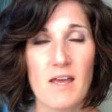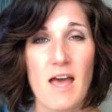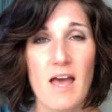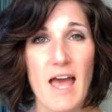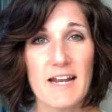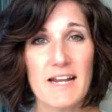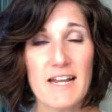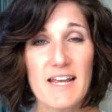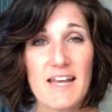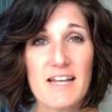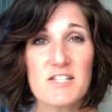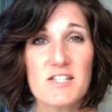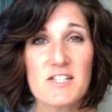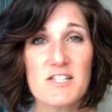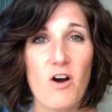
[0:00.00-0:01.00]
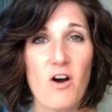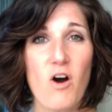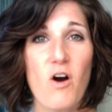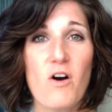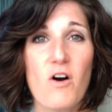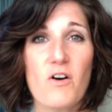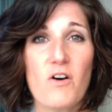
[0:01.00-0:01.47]
And it hits on
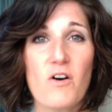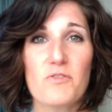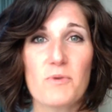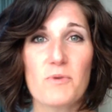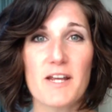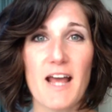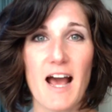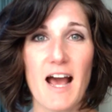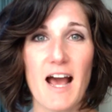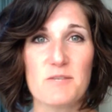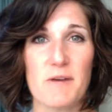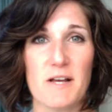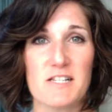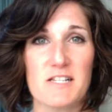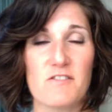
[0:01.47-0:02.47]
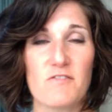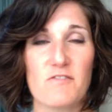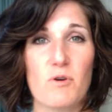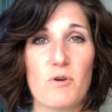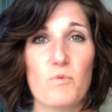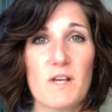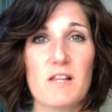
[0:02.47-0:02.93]
all three aspects of
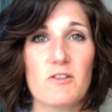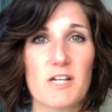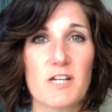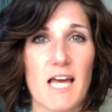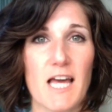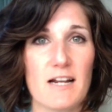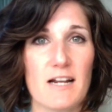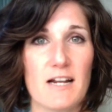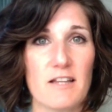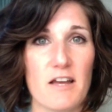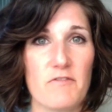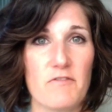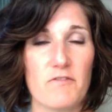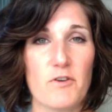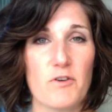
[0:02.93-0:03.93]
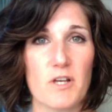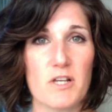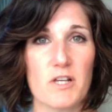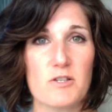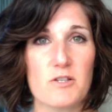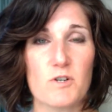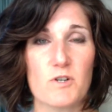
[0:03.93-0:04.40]
what we look at in Life in
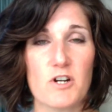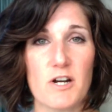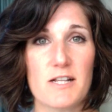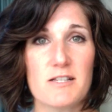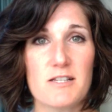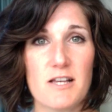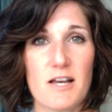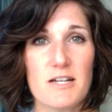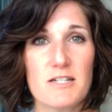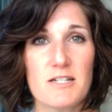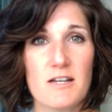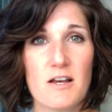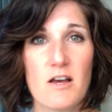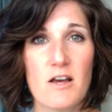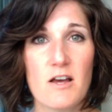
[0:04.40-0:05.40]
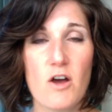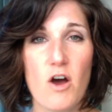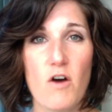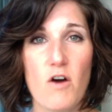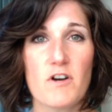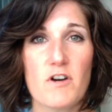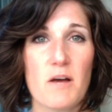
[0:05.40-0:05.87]
Focus, which are insight,
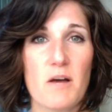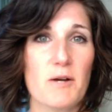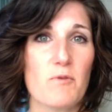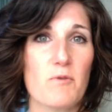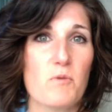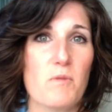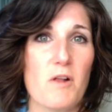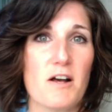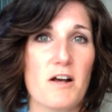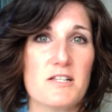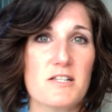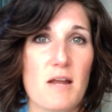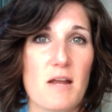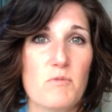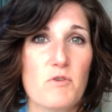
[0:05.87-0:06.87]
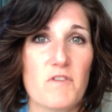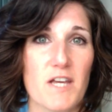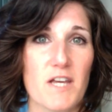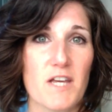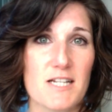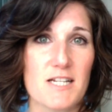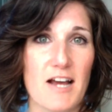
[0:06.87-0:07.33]
overcoming roadblocks, and moving
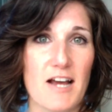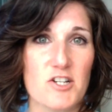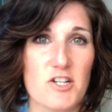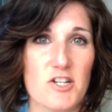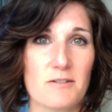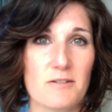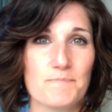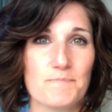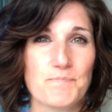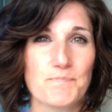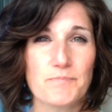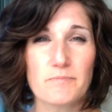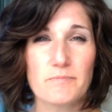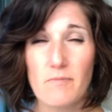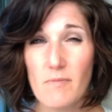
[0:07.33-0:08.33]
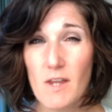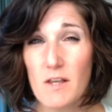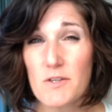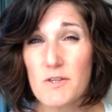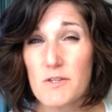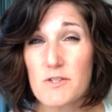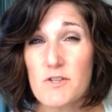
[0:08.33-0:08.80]
into action.
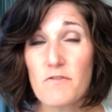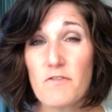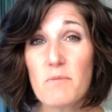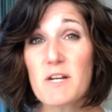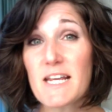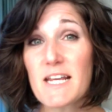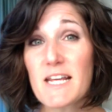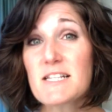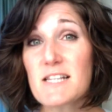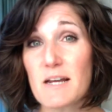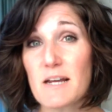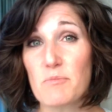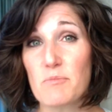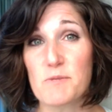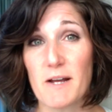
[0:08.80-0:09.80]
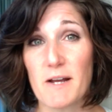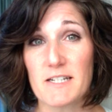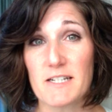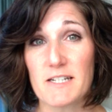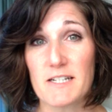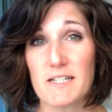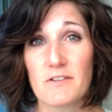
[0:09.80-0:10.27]
So from an insight
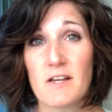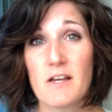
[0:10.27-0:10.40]
perspective,